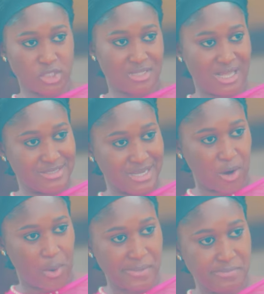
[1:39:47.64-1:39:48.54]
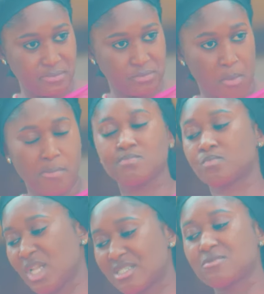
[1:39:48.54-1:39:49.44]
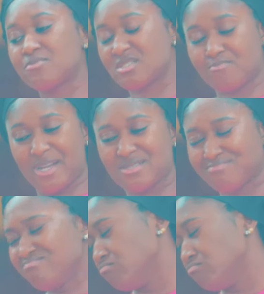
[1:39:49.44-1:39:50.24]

say Tanjarawa. Let's see, be spice.